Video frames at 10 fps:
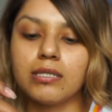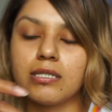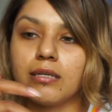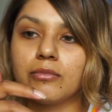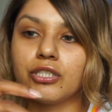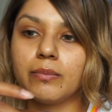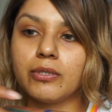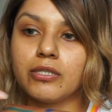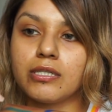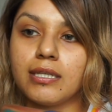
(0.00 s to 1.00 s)
some
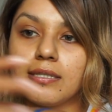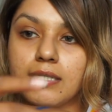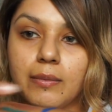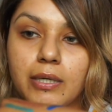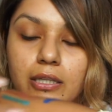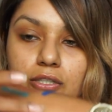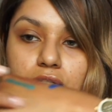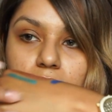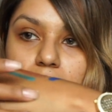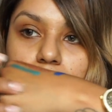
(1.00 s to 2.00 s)
shimmers, the same
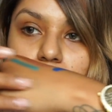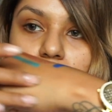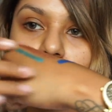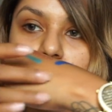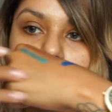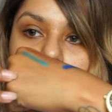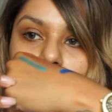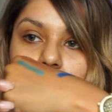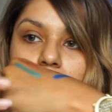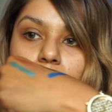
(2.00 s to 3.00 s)
colors right here on this
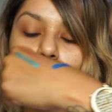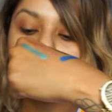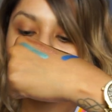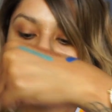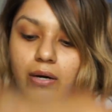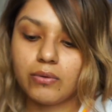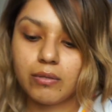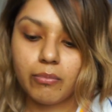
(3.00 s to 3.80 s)
side without the